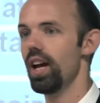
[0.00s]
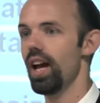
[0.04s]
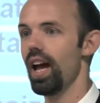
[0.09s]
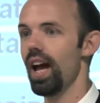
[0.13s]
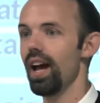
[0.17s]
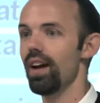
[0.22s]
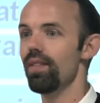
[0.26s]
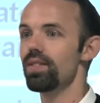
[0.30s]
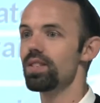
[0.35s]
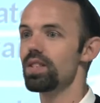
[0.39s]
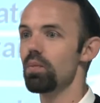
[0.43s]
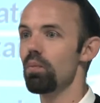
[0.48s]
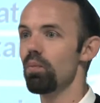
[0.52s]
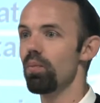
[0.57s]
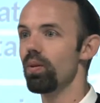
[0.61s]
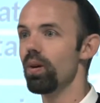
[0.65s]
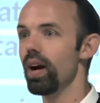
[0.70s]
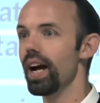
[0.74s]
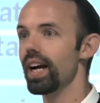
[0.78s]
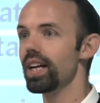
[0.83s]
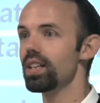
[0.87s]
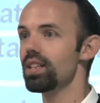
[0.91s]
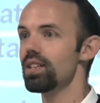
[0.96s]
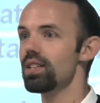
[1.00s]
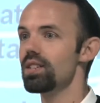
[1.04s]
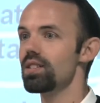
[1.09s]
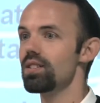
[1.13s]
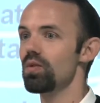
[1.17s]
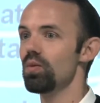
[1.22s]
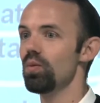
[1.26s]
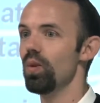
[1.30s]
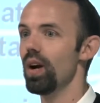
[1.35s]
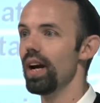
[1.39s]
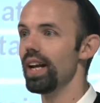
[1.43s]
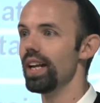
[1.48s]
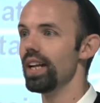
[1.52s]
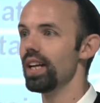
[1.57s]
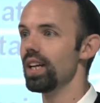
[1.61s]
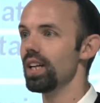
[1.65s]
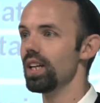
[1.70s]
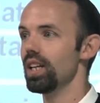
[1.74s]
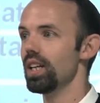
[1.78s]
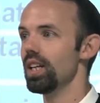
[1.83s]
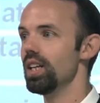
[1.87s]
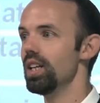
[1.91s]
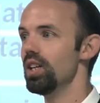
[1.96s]
have some practice
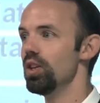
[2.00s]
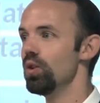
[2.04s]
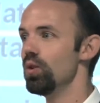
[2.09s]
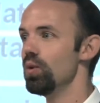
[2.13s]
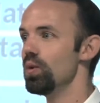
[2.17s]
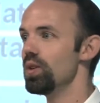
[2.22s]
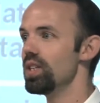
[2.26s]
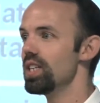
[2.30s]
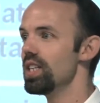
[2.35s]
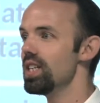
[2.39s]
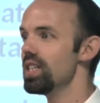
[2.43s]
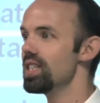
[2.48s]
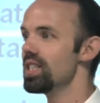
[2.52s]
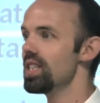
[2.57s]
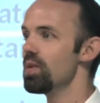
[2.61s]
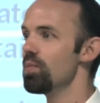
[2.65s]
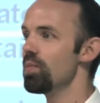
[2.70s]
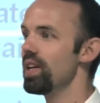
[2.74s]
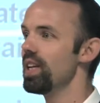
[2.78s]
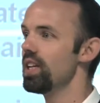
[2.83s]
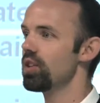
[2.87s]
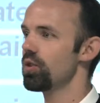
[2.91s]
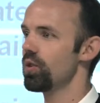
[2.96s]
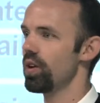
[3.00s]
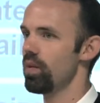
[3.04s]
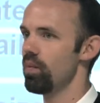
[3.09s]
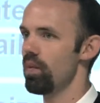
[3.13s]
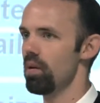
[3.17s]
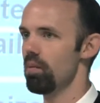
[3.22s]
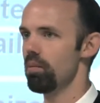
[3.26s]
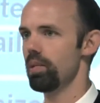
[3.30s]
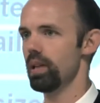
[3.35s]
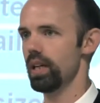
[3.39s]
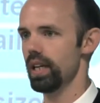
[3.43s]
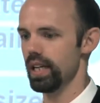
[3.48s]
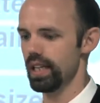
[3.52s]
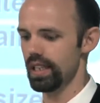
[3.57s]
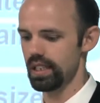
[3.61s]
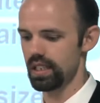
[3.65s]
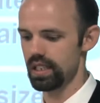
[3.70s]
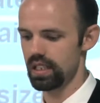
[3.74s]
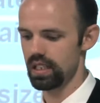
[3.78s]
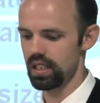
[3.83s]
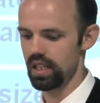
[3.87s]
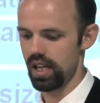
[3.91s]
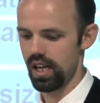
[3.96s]
writing new TCP treatment
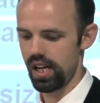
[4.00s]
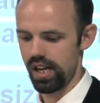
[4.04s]
plans.